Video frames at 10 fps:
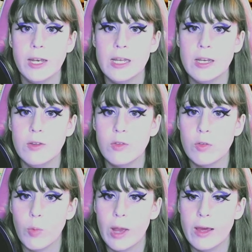it is
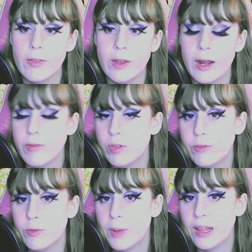the way that I have
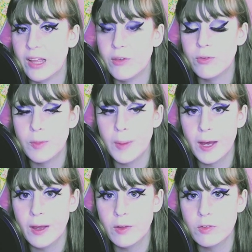lived my life in the
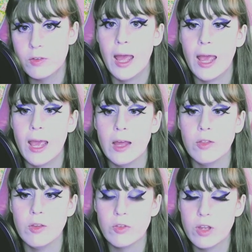past.
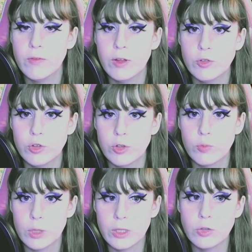And this
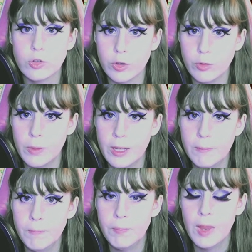convention really showed
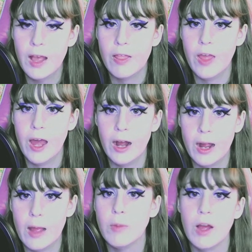me that
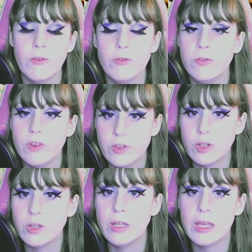I am not
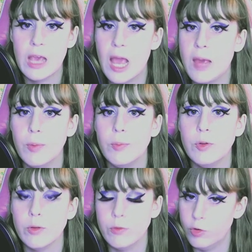physically
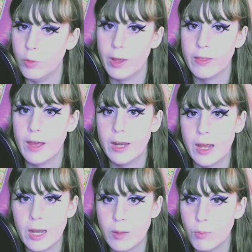capable of doing that
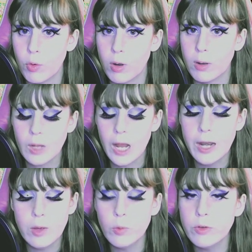anymore.
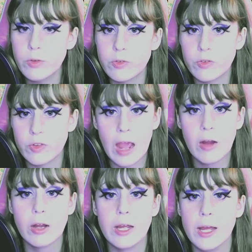And it was
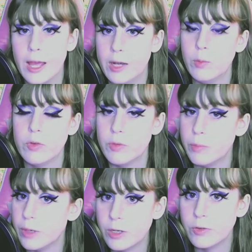scary and it was
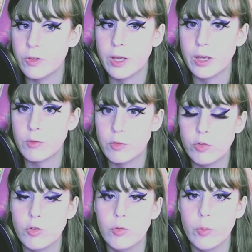embarrassing
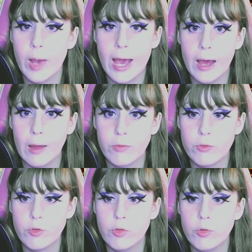to
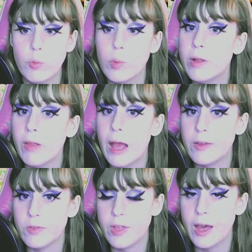have to
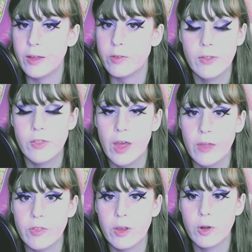realize that
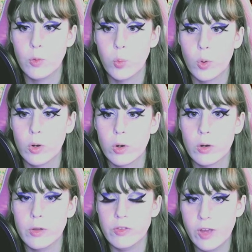there
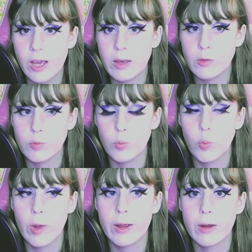were days
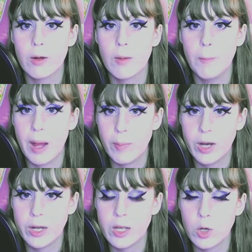where my
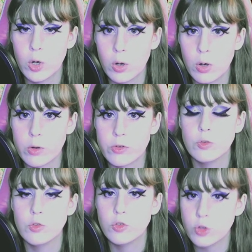body hurt
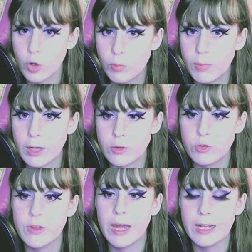so
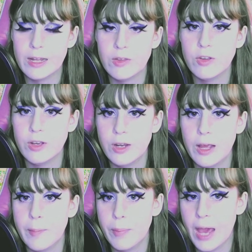much that it did
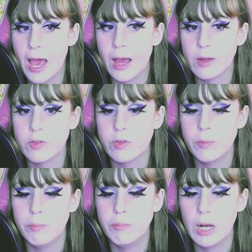impact
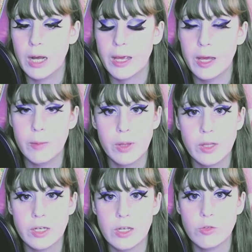my
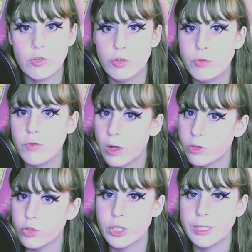ability to
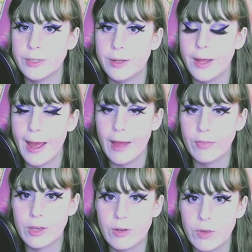function at
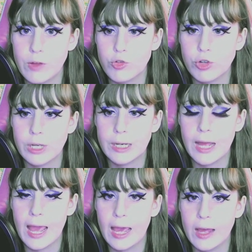the convention.
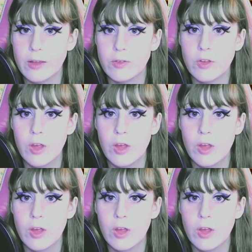And